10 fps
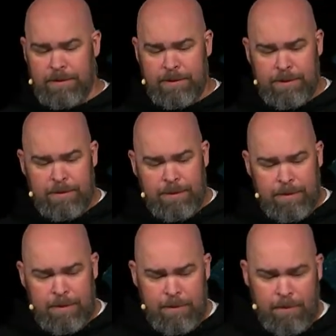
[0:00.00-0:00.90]

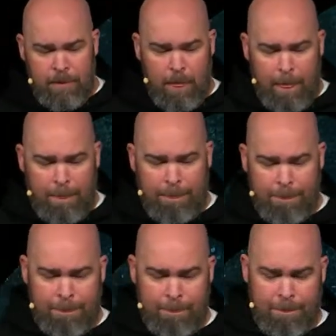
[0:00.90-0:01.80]
(silence)